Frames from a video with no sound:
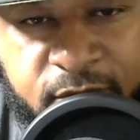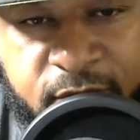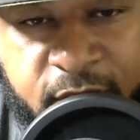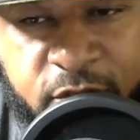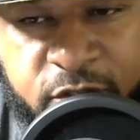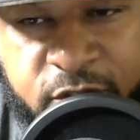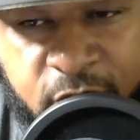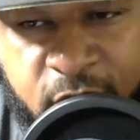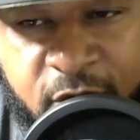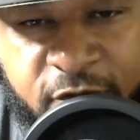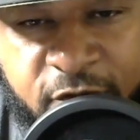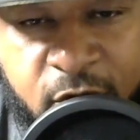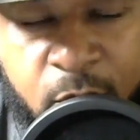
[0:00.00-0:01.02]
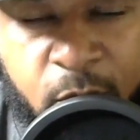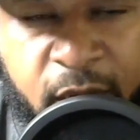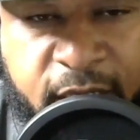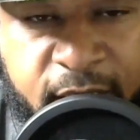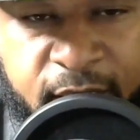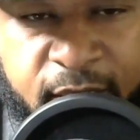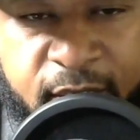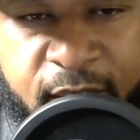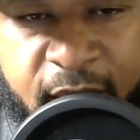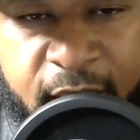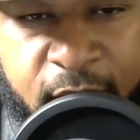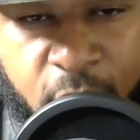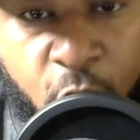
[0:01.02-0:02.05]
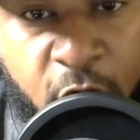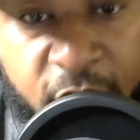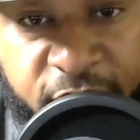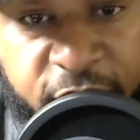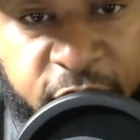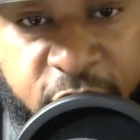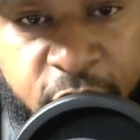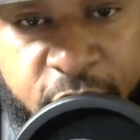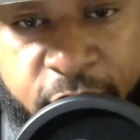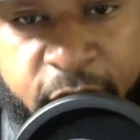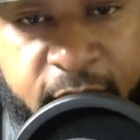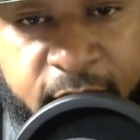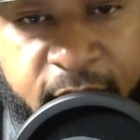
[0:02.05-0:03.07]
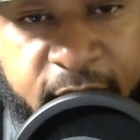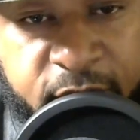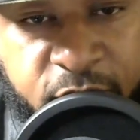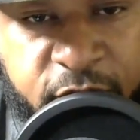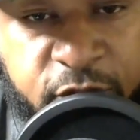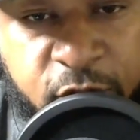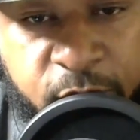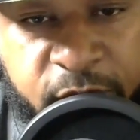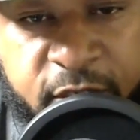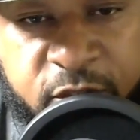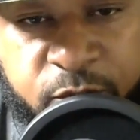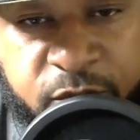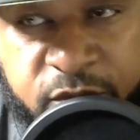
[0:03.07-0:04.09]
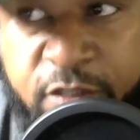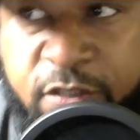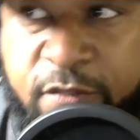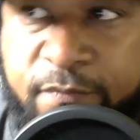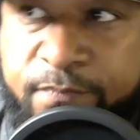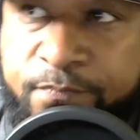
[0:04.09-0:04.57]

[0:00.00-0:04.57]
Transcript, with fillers: He'll start for him while they, like Warford's hurt right now, so he's going to be in his position.